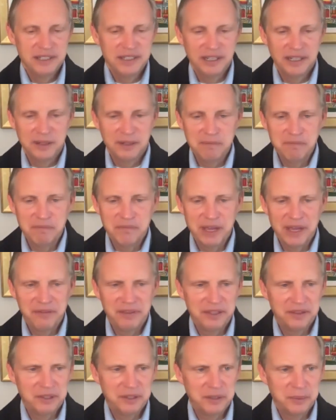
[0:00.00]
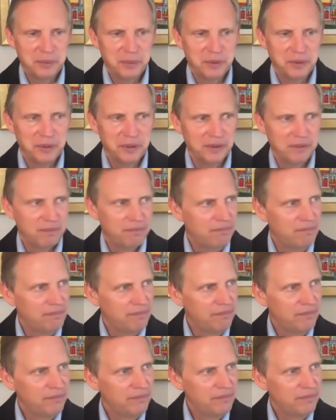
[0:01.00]
I think there were
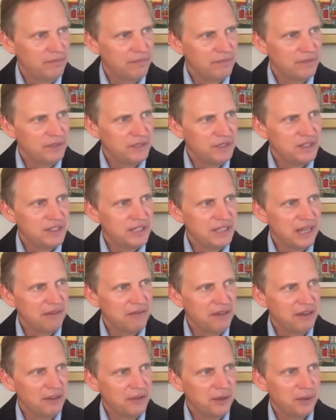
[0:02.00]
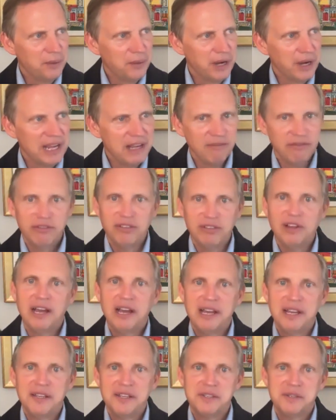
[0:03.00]
8
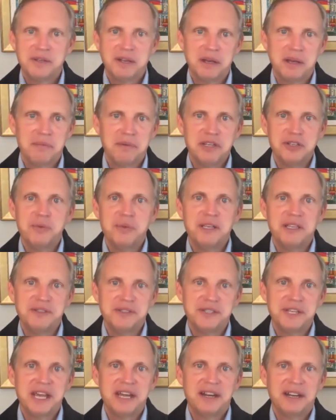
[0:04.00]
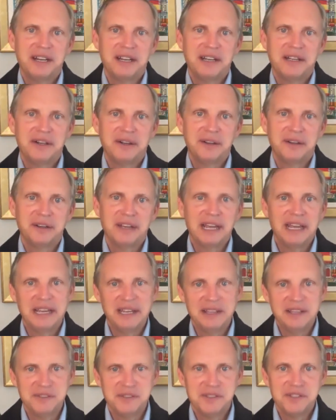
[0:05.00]
flies between Santa Clara
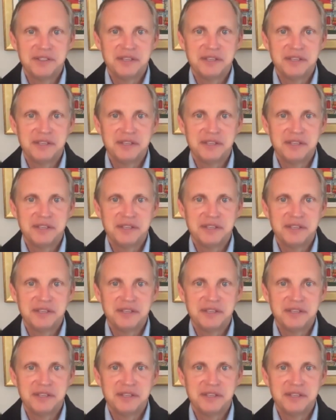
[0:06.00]
and